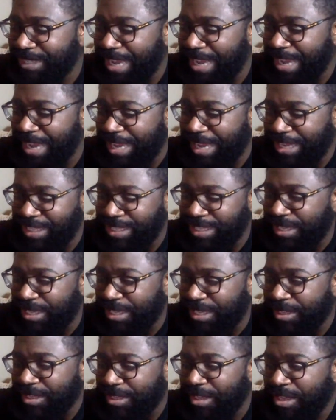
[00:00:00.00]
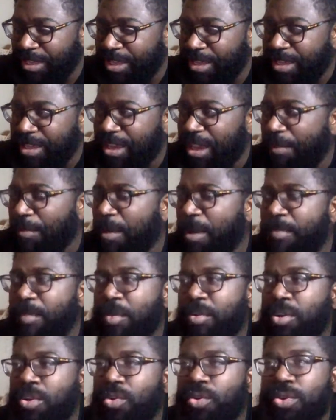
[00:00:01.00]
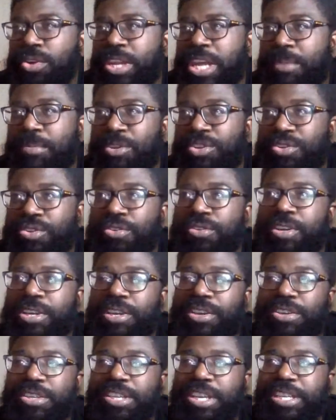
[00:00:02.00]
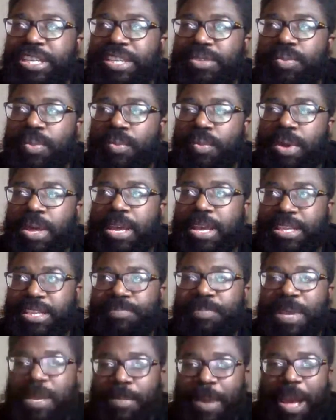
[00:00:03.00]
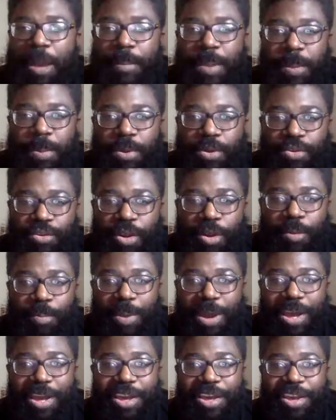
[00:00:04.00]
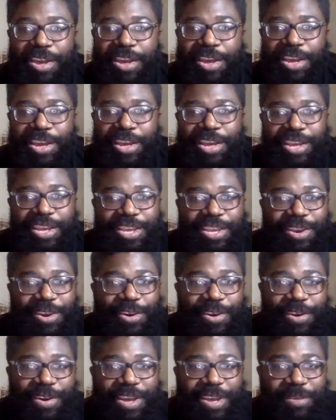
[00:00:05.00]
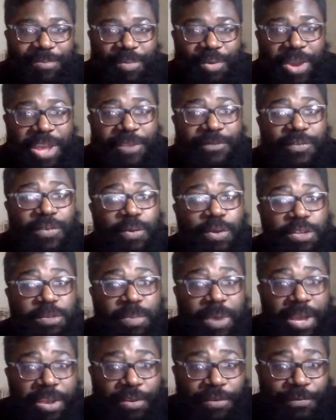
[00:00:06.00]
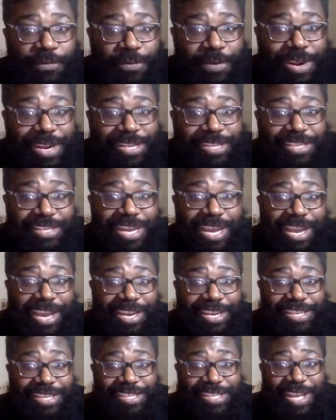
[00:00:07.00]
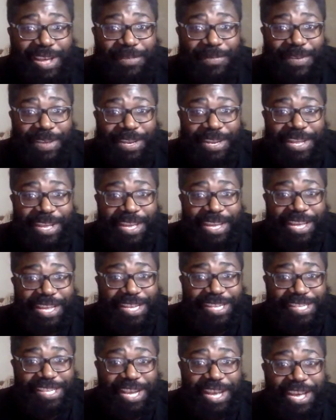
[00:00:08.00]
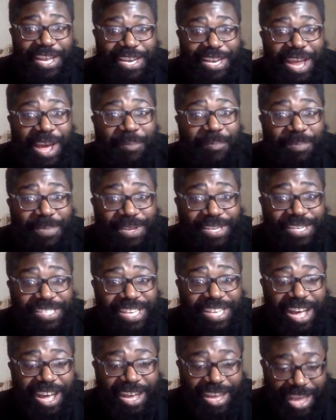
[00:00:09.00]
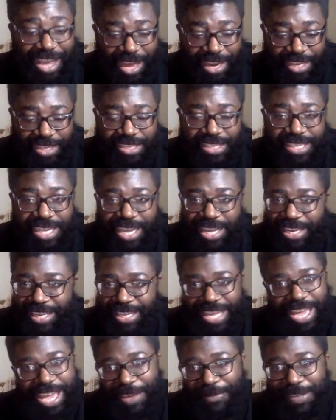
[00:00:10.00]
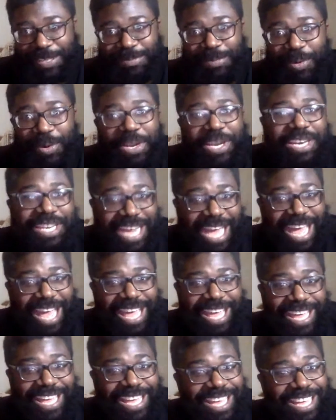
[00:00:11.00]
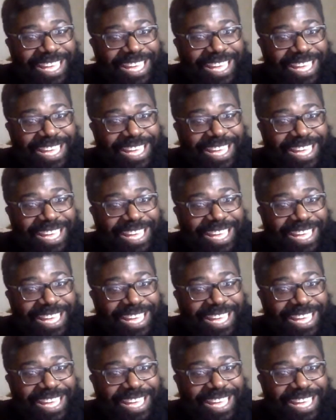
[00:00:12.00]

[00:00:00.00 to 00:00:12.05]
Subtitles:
like just I'm not going to call it immaturity because it's people how people grow, but you're more influenced by your friends and that kind of stuff, and certain numbers are kind of said, yeah, if it's more than that,